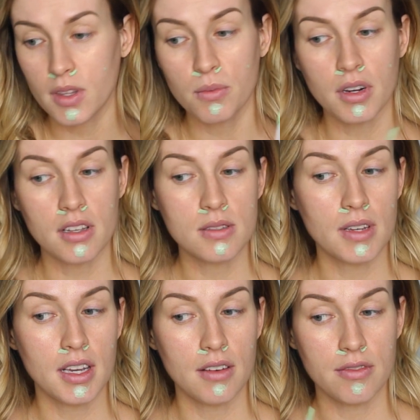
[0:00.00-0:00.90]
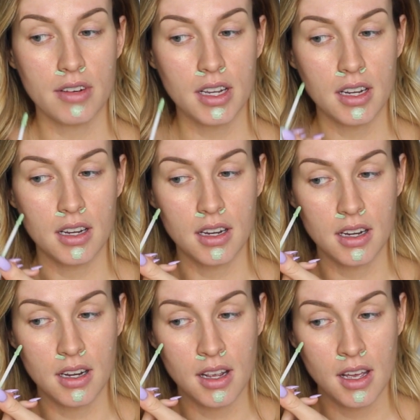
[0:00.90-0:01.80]
Where else do I have red?
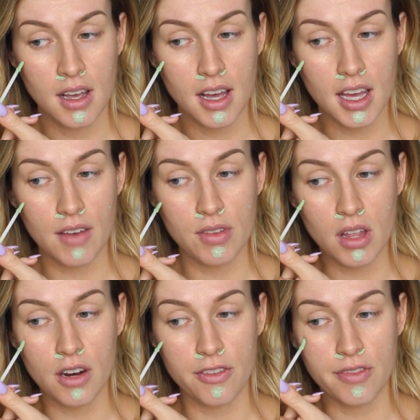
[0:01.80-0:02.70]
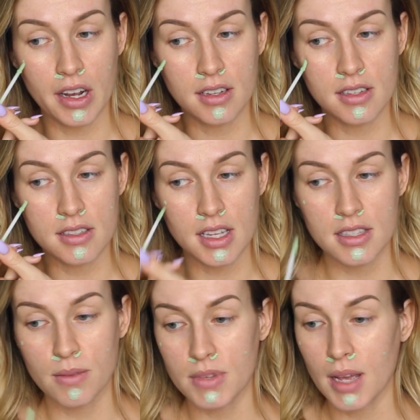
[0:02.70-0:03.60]
I have a lot of freckles
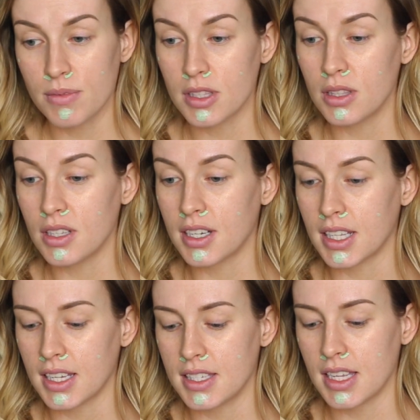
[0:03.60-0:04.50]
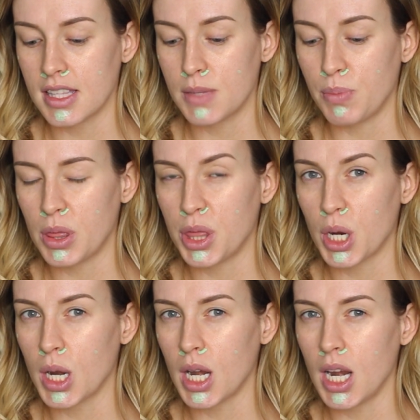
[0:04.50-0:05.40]
that sometimes look like zits, but
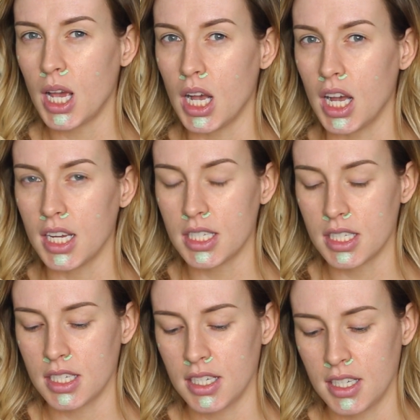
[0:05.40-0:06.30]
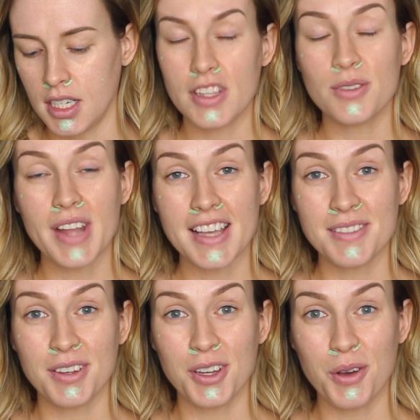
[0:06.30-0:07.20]
they're not. So next
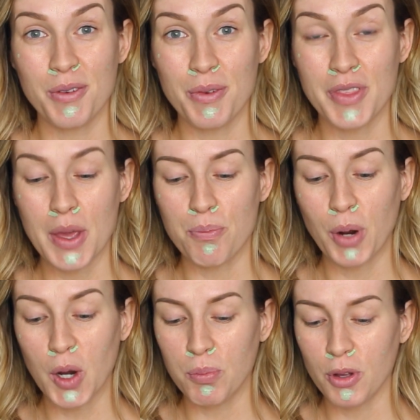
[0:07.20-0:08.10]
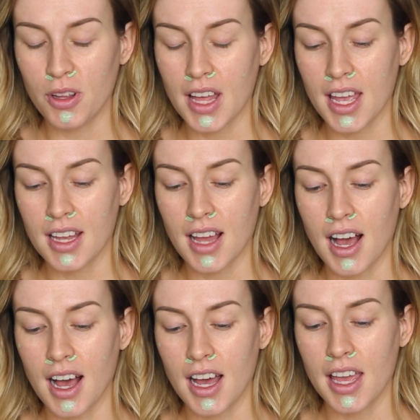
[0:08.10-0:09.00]
I'm going to go in with the purple, and
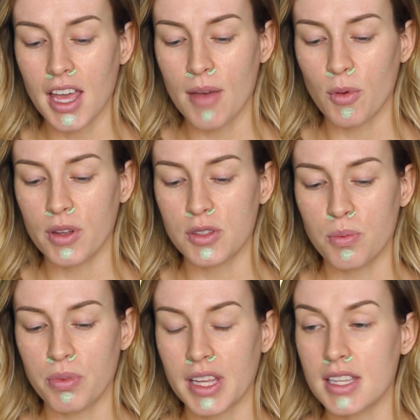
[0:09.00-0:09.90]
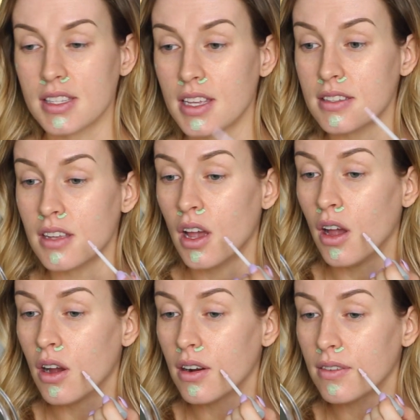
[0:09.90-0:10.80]
I am going to place this
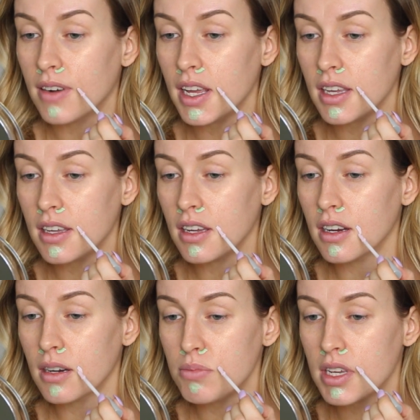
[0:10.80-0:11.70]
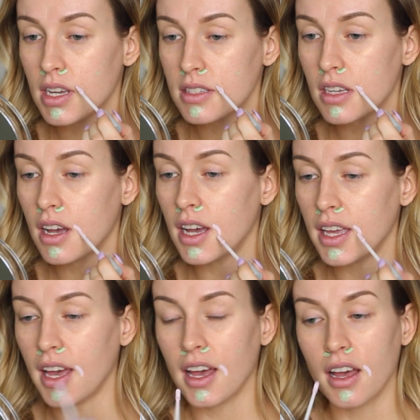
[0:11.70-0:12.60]
right here because I
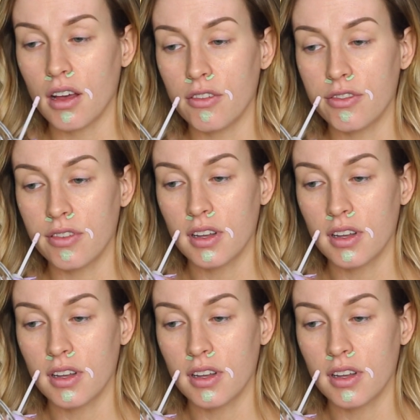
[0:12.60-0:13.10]
have